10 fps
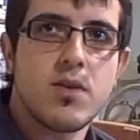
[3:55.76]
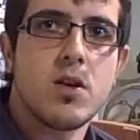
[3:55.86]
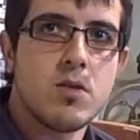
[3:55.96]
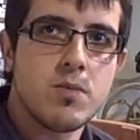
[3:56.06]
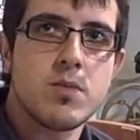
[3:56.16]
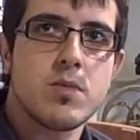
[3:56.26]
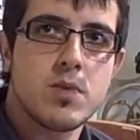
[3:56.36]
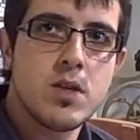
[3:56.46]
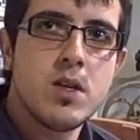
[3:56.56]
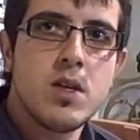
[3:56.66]
okay. And the
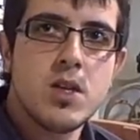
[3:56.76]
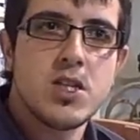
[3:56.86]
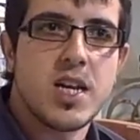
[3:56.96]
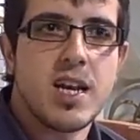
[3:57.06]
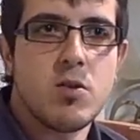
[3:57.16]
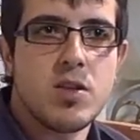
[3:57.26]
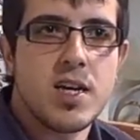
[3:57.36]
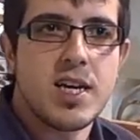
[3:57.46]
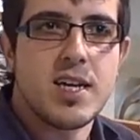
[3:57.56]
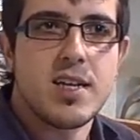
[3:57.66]
Xarel·lo? Xarel·lo,
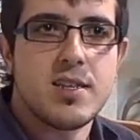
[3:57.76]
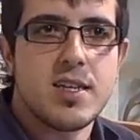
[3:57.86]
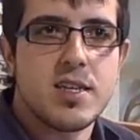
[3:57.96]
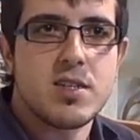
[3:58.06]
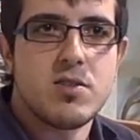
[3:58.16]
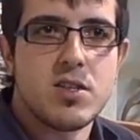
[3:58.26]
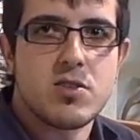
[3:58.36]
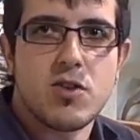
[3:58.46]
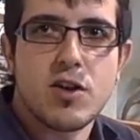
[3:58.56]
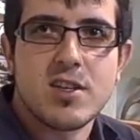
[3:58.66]
the, the, the
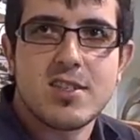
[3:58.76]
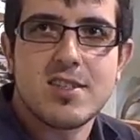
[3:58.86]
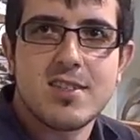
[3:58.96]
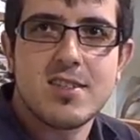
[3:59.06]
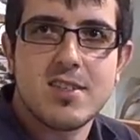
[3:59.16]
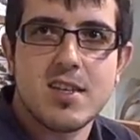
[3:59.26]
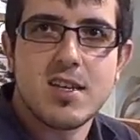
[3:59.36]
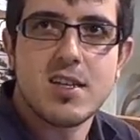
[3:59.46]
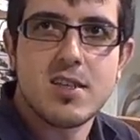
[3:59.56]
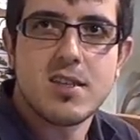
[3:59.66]
strongest, the,
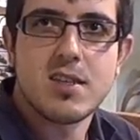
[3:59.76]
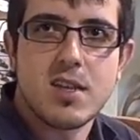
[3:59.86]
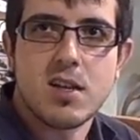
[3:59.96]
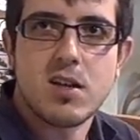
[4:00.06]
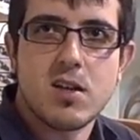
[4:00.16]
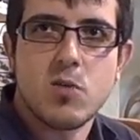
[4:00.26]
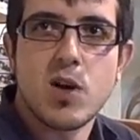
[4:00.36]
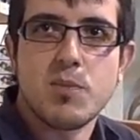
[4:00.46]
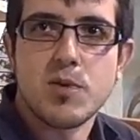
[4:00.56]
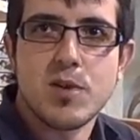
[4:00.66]
the
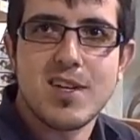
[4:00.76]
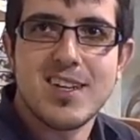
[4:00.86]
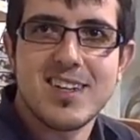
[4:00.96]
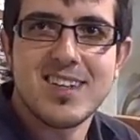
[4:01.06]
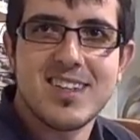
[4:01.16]
cuerpo, el